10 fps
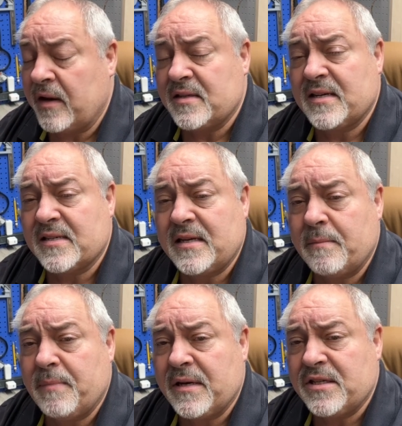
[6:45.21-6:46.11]
a
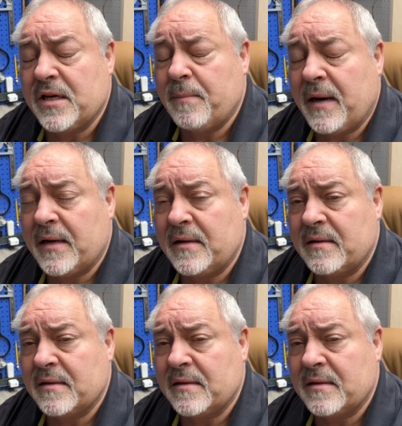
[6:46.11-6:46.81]
16-pin chip on it,